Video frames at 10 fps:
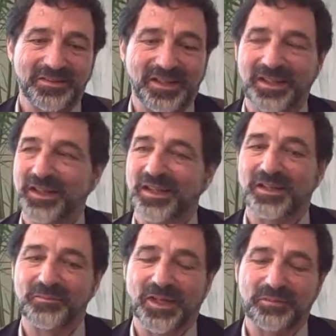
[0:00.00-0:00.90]
Okay,
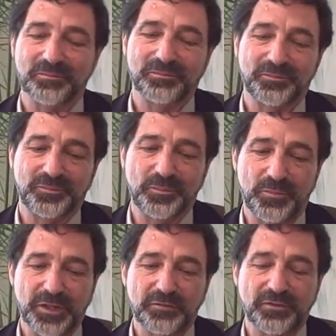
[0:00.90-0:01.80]
I've
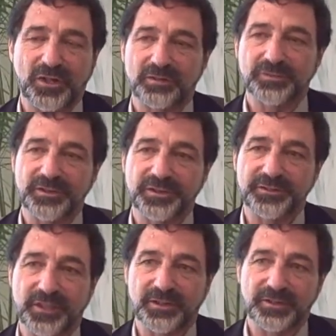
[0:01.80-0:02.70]
been involved in
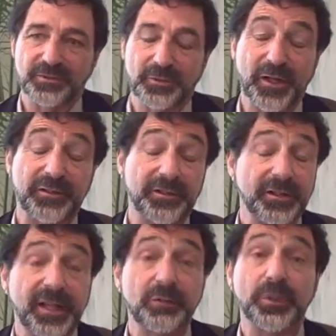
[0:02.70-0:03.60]
this area
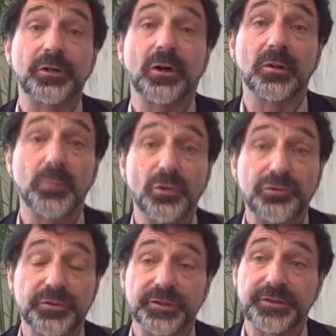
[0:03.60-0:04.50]
today we call
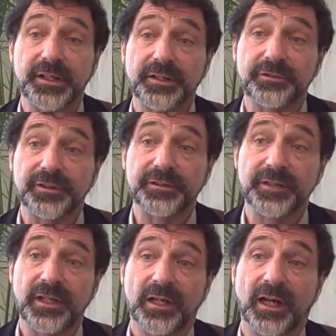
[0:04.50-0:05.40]
emotional
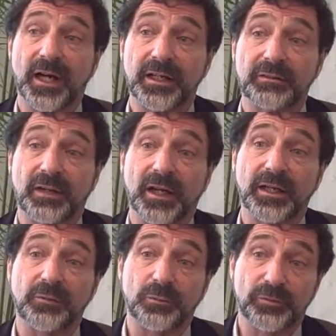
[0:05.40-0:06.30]
intelligence.
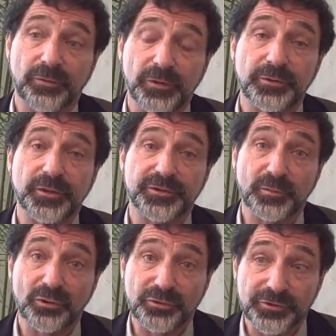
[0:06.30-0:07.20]
I refer to it as
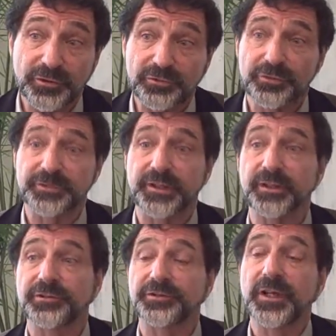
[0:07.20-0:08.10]
emotional social
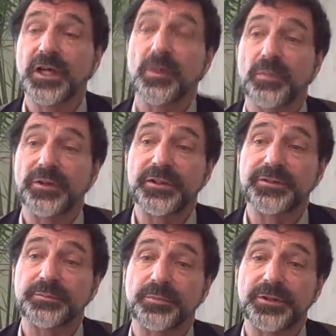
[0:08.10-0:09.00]
intelligence, but
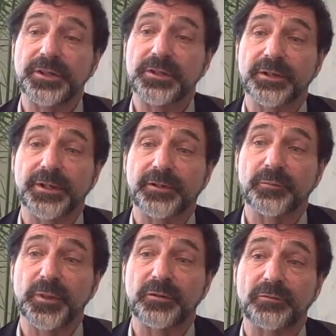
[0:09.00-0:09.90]
this particular area
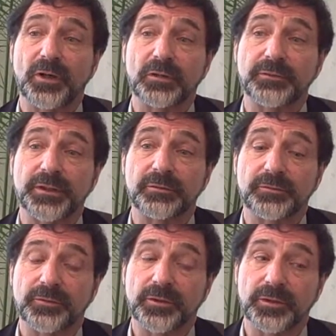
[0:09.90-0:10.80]
I've been involved in
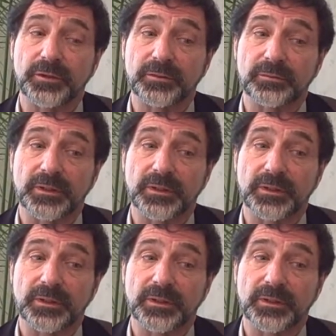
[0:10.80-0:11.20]
for